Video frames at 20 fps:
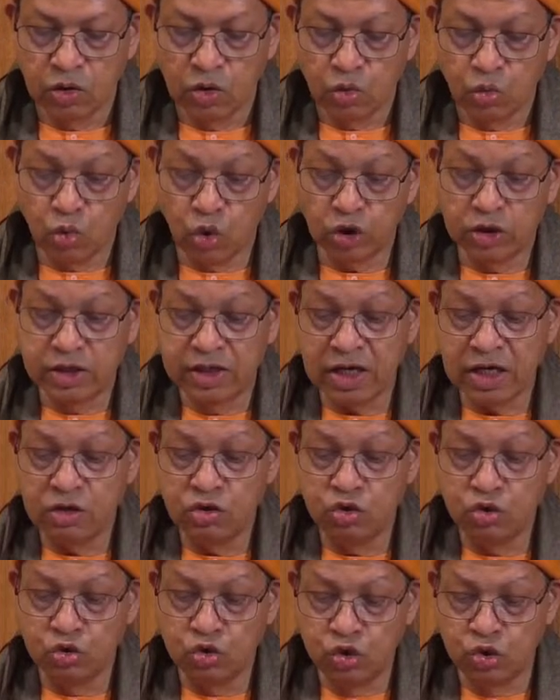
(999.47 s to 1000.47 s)
What can
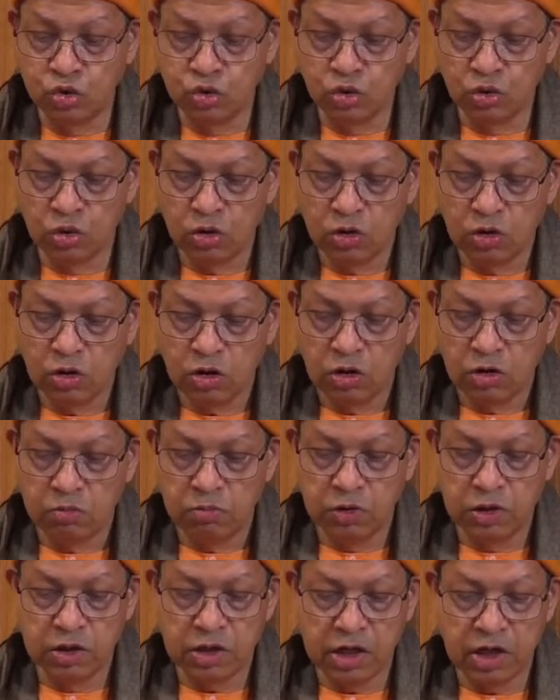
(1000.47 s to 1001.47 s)
you do?
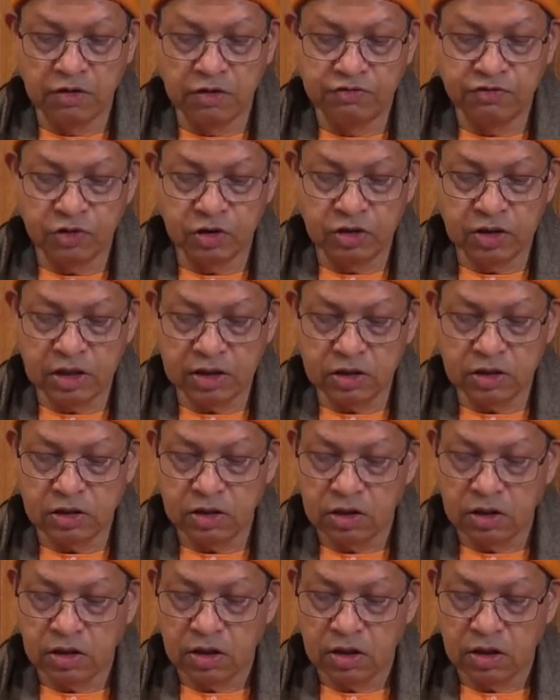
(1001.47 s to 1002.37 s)
Be ready for death.